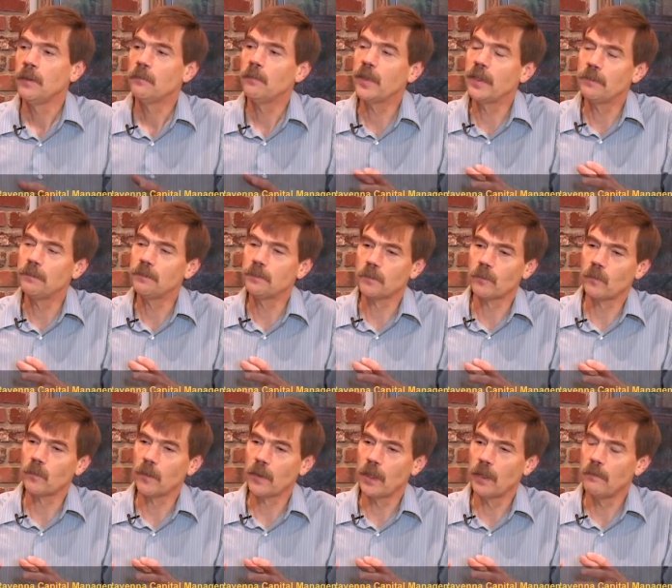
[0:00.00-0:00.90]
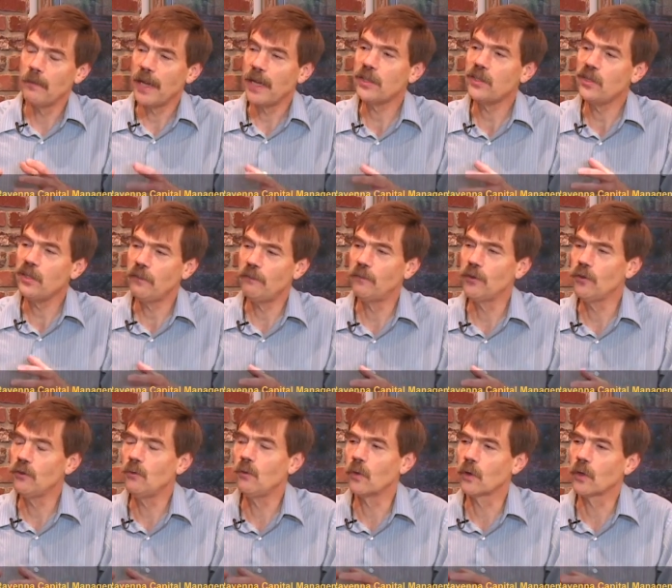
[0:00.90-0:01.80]
But imagine if
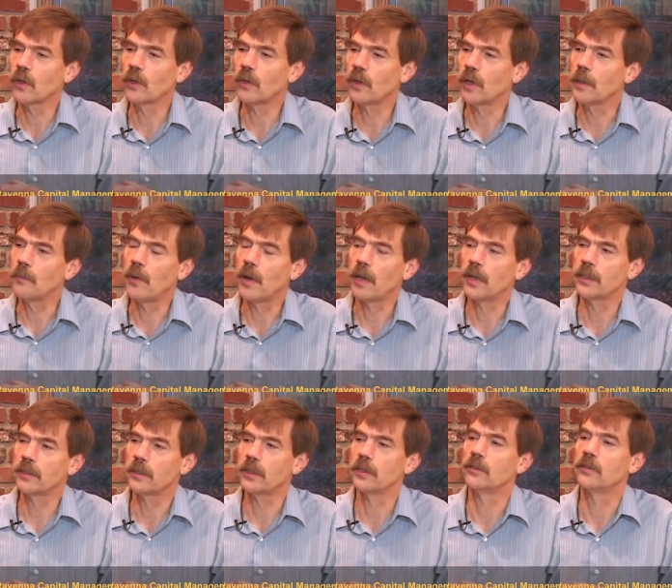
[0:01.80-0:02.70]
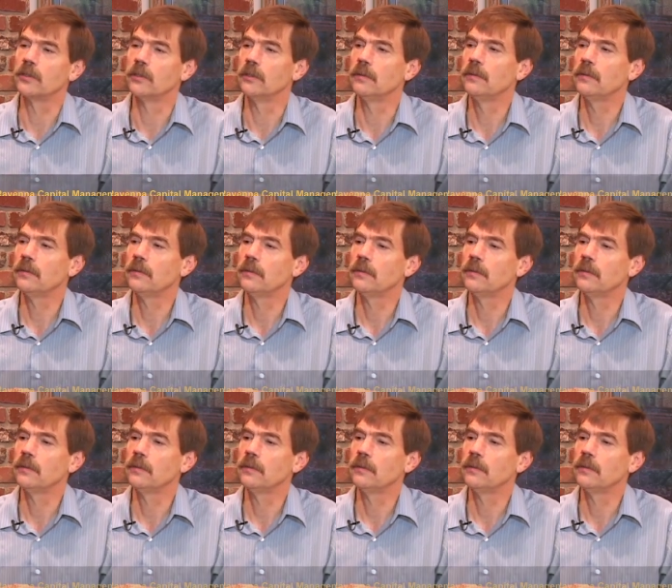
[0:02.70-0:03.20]
you were a politician